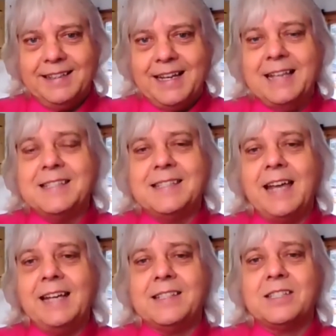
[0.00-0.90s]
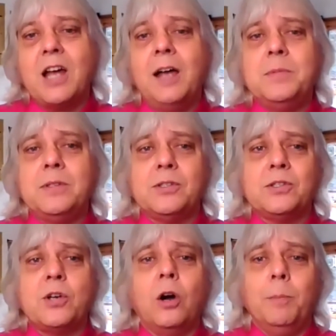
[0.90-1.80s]
Instead, it's time to
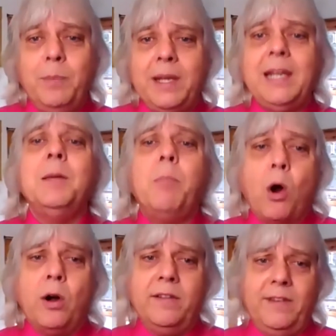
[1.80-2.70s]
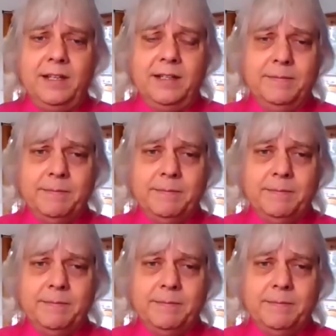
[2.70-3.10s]
start being part of it,